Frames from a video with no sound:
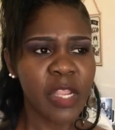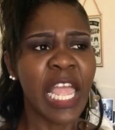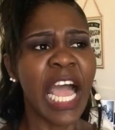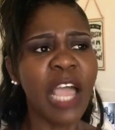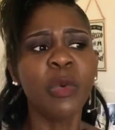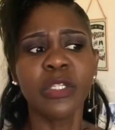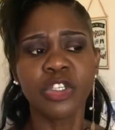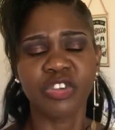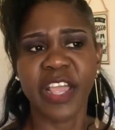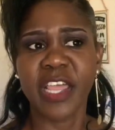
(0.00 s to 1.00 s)
I want to
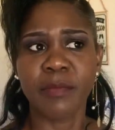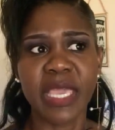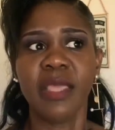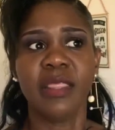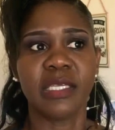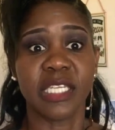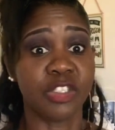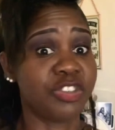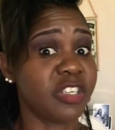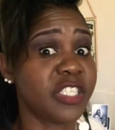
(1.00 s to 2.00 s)
try and make this. And
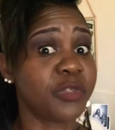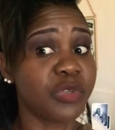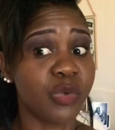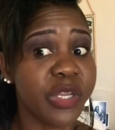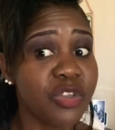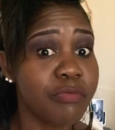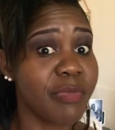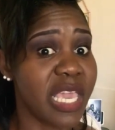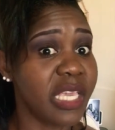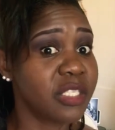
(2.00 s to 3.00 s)
trust me, when you
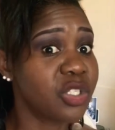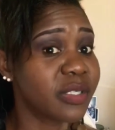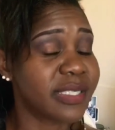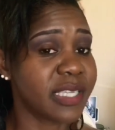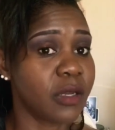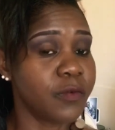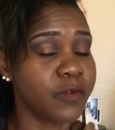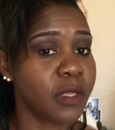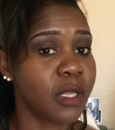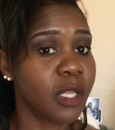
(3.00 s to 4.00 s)
make it yourself,
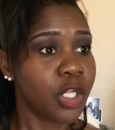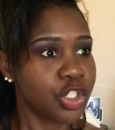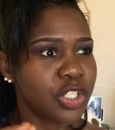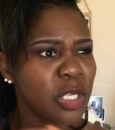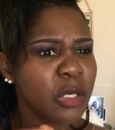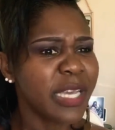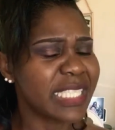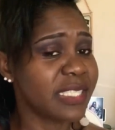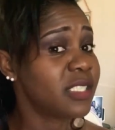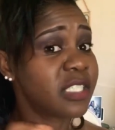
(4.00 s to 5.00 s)
just look at
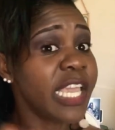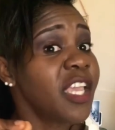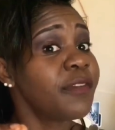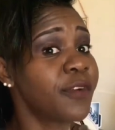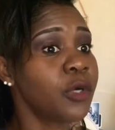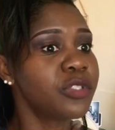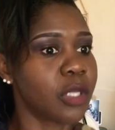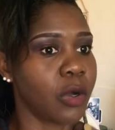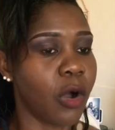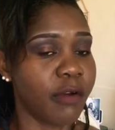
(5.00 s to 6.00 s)
it, take a
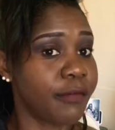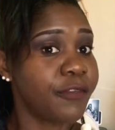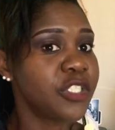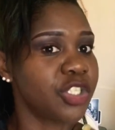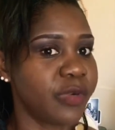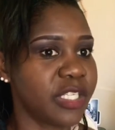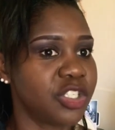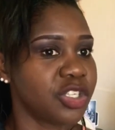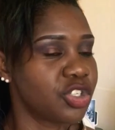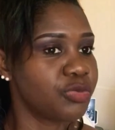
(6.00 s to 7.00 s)
photo or video it
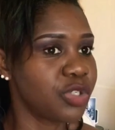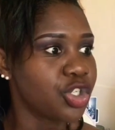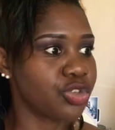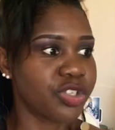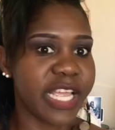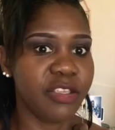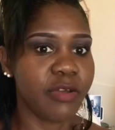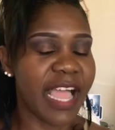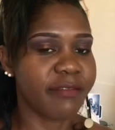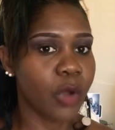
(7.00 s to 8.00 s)
just to be sure that you
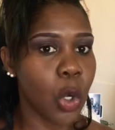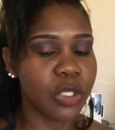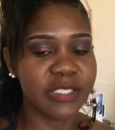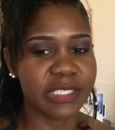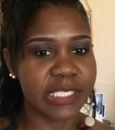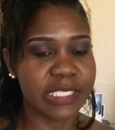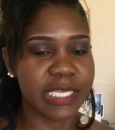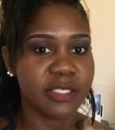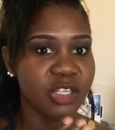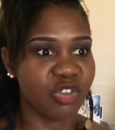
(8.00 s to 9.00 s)
have all the
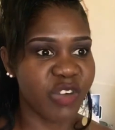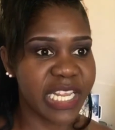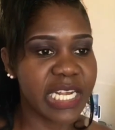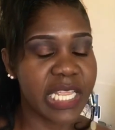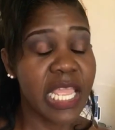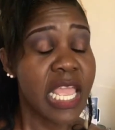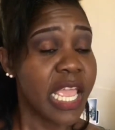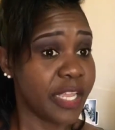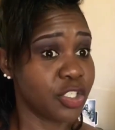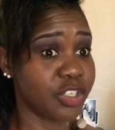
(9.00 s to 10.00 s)
details correctly.
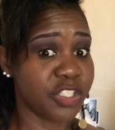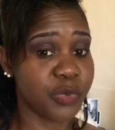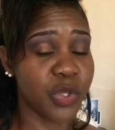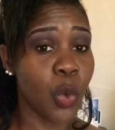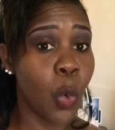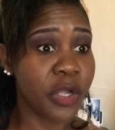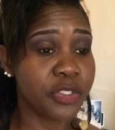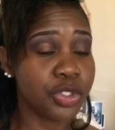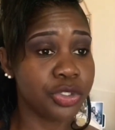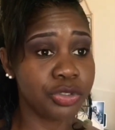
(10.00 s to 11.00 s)
And trust me,
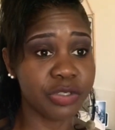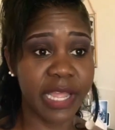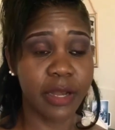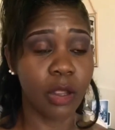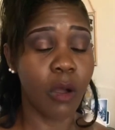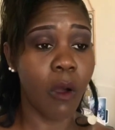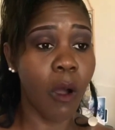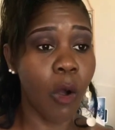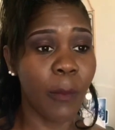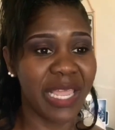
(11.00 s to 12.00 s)
once you do that and go
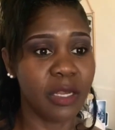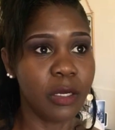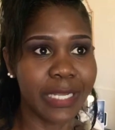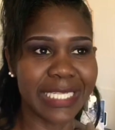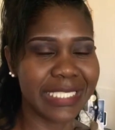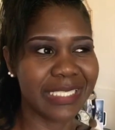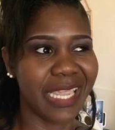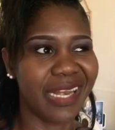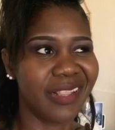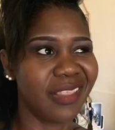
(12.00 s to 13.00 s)
home and look at it
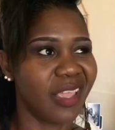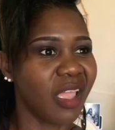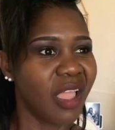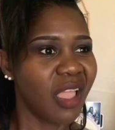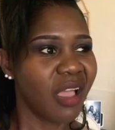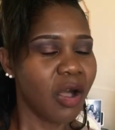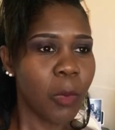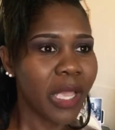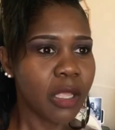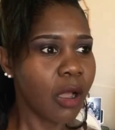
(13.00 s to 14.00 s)
again and think, oh
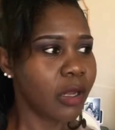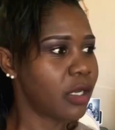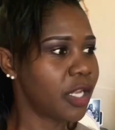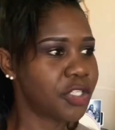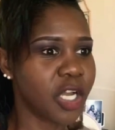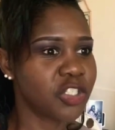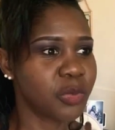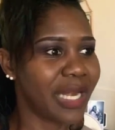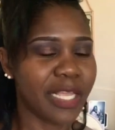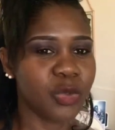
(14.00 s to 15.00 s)
my God, they're charging
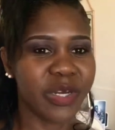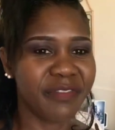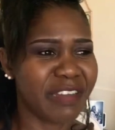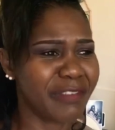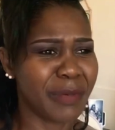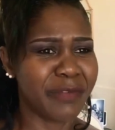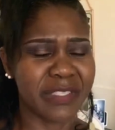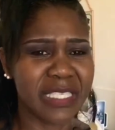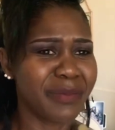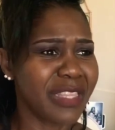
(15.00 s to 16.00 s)
me like £25 for
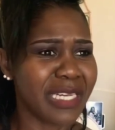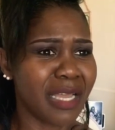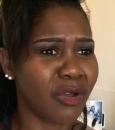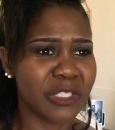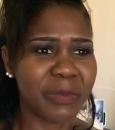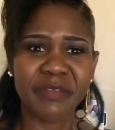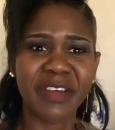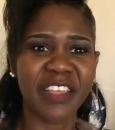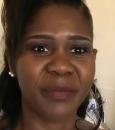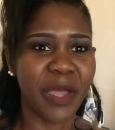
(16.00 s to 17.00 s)
something that cost me
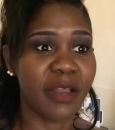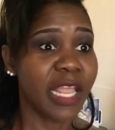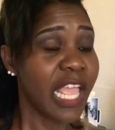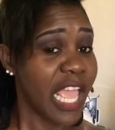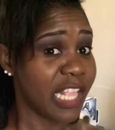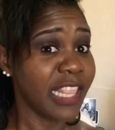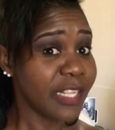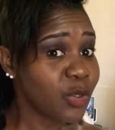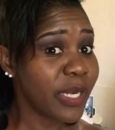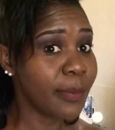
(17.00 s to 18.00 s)
£5. And
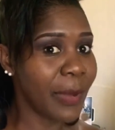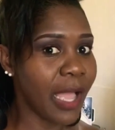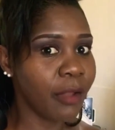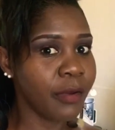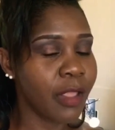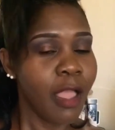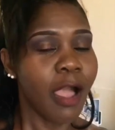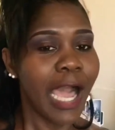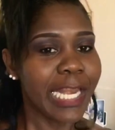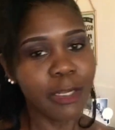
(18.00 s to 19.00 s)
that £20,
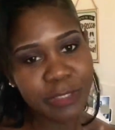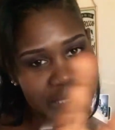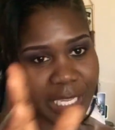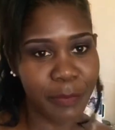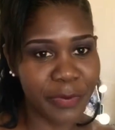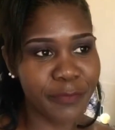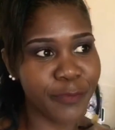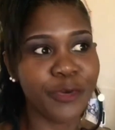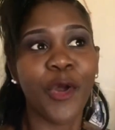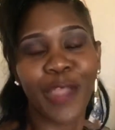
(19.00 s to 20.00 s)
I don't skimp on
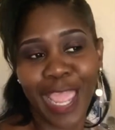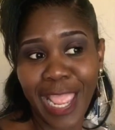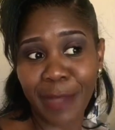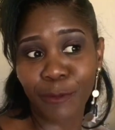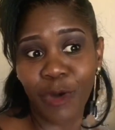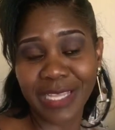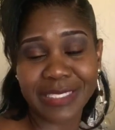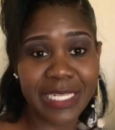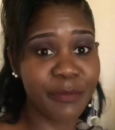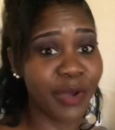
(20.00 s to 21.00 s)
food. Okay, I'm quite
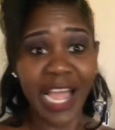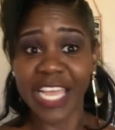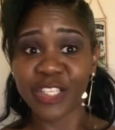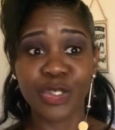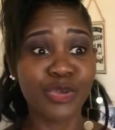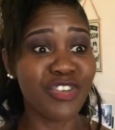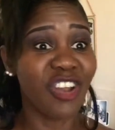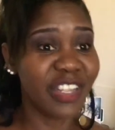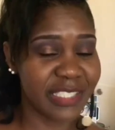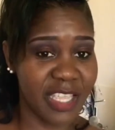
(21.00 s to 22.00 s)
slim, but I do
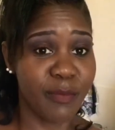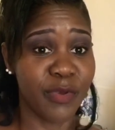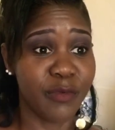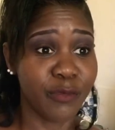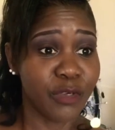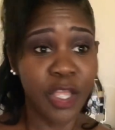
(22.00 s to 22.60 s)
not skimp on food.